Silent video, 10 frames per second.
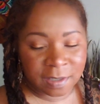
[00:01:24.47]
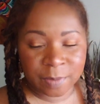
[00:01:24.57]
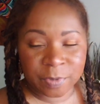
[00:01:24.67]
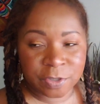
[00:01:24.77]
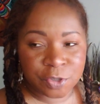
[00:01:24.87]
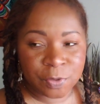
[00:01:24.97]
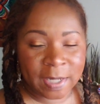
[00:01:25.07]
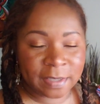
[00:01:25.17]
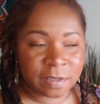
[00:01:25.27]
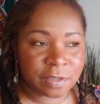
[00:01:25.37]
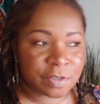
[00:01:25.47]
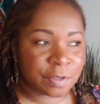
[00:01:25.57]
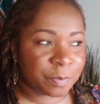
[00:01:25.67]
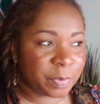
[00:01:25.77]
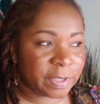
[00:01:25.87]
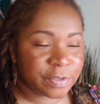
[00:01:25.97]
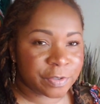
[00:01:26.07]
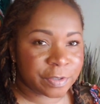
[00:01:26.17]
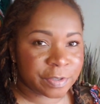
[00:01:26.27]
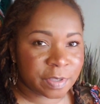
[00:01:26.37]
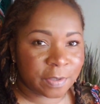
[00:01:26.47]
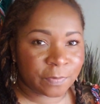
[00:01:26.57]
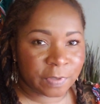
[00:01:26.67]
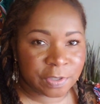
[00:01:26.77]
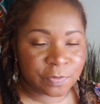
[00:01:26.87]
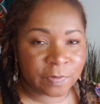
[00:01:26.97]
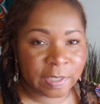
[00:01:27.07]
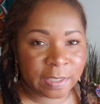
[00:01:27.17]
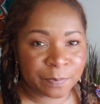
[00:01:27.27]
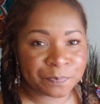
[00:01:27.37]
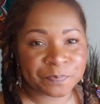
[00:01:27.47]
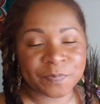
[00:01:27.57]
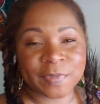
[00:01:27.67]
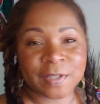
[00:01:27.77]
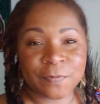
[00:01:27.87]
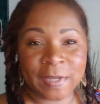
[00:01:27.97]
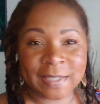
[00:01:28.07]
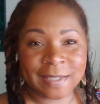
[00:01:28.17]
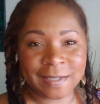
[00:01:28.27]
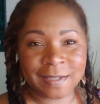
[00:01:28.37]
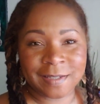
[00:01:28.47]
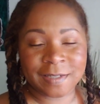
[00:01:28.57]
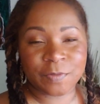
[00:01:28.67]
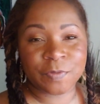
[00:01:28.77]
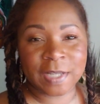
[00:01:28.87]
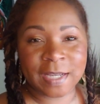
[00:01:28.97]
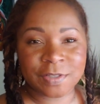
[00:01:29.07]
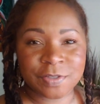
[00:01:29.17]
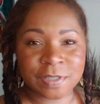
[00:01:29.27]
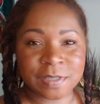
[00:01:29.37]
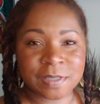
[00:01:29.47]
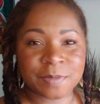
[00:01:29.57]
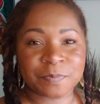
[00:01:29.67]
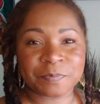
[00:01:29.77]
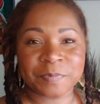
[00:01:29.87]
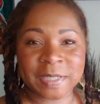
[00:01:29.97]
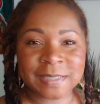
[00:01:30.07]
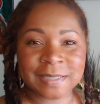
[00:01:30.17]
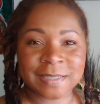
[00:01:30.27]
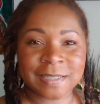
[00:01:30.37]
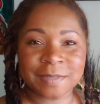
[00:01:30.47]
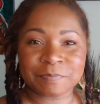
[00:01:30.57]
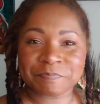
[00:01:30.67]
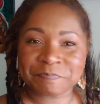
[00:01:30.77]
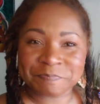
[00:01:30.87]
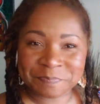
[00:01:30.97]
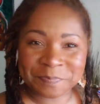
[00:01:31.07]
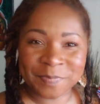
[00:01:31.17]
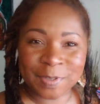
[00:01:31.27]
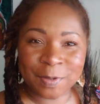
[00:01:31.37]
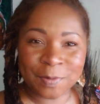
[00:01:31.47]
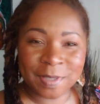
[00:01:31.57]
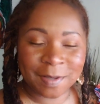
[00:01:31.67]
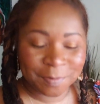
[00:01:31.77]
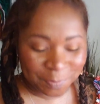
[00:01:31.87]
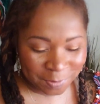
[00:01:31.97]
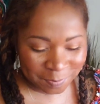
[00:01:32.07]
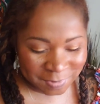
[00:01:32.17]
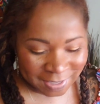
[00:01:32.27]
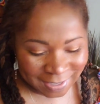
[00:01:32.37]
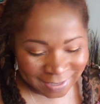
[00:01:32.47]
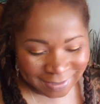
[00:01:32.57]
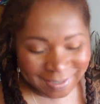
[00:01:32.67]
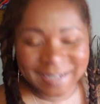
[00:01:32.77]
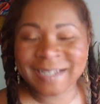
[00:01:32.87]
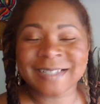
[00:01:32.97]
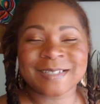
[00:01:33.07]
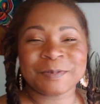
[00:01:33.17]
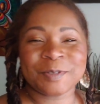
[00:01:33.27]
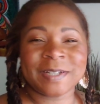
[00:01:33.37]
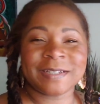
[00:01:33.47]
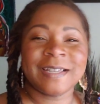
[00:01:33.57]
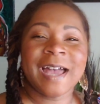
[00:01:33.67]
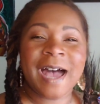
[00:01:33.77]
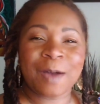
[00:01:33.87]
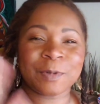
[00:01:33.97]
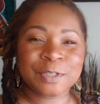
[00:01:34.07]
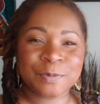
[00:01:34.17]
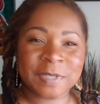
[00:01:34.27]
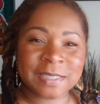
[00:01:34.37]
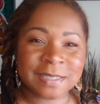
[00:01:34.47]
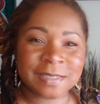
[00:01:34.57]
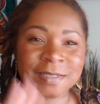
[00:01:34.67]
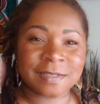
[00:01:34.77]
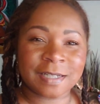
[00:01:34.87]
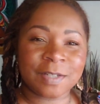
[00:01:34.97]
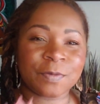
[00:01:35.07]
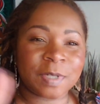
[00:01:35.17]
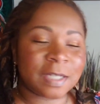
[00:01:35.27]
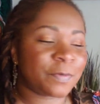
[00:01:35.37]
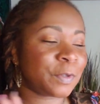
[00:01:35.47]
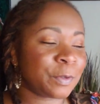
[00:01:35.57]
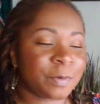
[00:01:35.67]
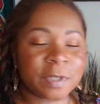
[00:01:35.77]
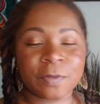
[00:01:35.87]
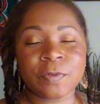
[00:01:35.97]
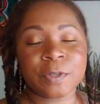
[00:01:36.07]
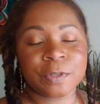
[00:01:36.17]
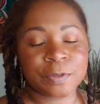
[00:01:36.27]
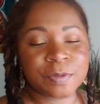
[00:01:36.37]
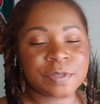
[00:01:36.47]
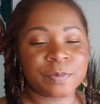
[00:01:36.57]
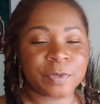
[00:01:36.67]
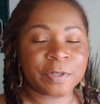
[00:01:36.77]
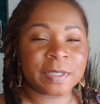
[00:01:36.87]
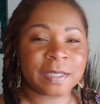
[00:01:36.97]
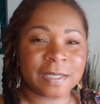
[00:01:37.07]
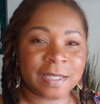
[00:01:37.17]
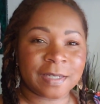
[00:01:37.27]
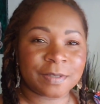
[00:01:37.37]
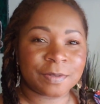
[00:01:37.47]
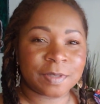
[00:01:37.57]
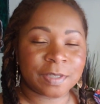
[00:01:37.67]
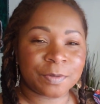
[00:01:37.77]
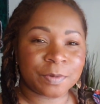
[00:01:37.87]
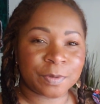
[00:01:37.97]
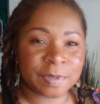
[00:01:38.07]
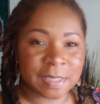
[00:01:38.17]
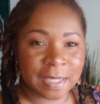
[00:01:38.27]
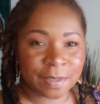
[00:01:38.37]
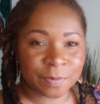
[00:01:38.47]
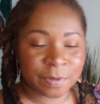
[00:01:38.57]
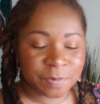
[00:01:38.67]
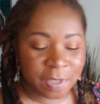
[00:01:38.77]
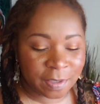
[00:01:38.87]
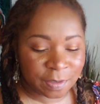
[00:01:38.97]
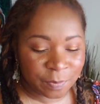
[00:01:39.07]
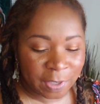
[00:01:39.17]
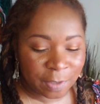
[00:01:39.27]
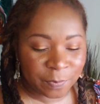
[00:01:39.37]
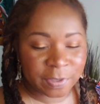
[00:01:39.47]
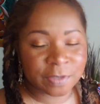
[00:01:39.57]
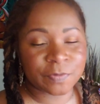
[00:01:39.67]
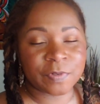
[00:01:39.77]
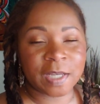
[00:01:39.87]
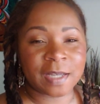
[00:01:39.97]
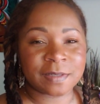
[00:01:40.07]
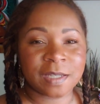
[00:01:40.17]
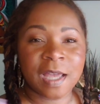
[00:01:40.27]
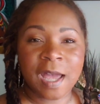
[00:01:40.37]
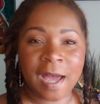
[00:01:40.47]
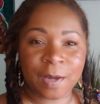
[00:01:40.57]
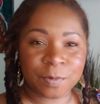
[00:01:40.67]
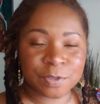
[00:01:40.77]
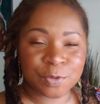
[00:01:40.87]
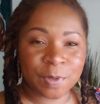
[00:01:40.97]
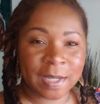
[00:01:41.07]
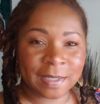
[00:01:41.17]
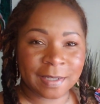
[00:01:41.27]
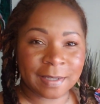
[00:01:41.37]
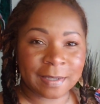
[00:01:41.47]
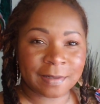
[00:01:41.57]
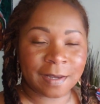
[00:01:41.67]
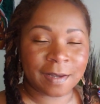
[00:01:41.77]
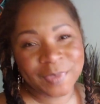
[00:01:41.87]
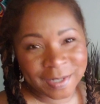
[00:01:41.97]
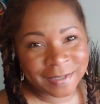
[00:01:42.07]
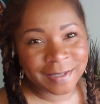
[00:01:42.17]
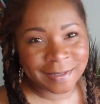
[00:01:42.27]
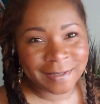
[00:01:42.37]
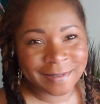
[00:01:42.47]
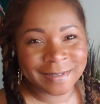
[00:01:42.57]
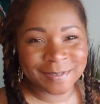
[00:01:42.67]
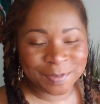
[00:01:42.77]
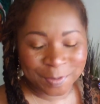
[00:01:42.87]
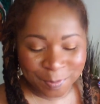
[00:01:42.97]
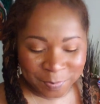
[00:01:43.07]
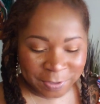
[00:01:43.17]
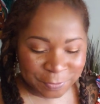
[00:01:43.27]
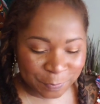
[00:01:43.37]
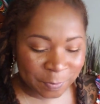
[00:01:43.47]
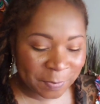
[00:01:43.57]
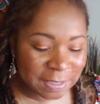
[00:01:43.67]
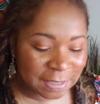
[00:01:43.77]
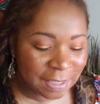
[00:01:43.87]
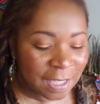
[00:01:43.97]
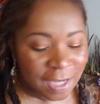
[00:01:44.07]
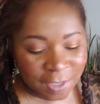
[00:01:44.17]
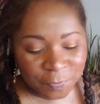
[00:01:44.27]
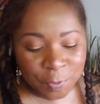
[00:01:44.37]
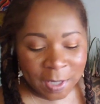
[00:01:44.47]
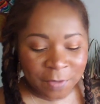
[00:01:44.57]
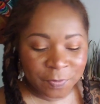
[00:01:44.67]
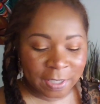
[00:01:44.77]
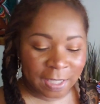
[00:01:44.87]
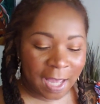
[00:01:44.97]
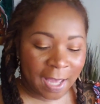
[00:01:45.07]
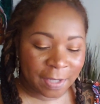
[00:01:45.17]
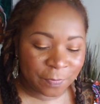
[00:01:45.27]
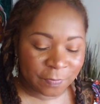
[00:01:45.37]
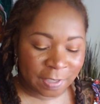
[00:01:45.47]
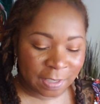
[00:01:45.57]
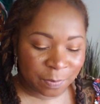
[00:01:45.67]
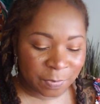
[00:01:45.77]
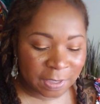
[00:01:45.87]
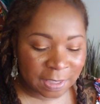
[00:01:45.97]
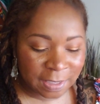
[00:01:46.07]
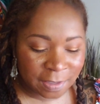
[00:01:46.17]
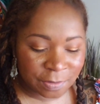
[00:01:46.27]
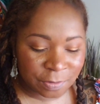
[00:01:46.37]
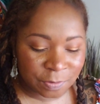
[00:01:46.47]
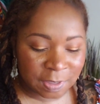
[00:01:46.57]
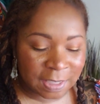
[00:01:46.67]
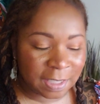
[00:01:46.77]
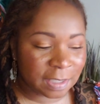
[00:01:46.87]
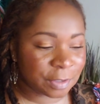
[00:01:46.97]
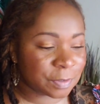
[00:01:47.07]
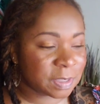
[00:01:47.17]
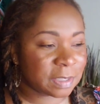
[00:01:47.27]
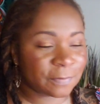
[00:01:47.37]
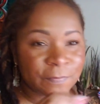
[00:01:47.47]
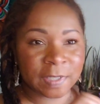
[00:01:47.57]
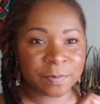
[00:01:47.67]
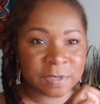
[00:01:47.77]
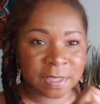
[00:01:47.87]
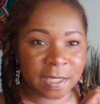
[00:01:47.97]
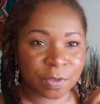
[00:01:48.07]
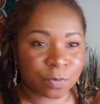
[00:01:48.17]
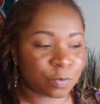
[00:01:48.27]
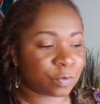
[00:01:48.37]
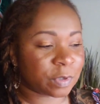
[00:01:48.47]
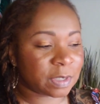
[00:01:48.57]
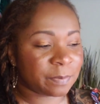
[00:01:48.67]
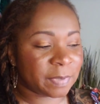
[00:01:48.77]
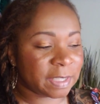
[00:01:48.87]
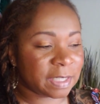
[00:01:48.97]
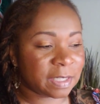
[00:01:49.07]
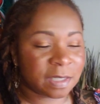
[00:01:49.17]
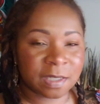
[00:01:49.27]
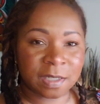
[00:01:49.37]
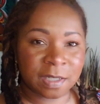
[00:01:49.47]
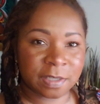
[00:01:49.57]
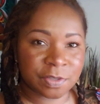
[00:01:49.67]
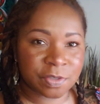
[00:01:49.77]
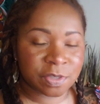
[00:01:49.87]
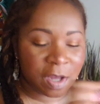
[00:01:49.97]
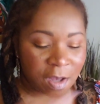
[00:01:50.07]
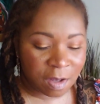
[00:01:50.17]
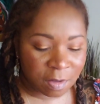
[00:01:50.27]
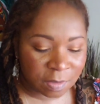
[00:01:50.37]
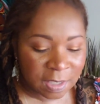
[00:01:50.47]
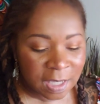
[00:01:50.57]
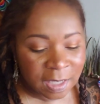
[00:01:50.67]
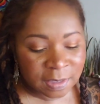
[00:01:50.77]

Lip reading: and I'm going to try and insert pictures of each flame if I can. If not, just basically go along with what I'm saying, because I want you to basically to, if you're used to burning a candle, then you'll know exactly what I'm talking about. But if not, I will try and again insert a picture. But basically, if you have a high flame candle and you see the flame is like really big and it's tall,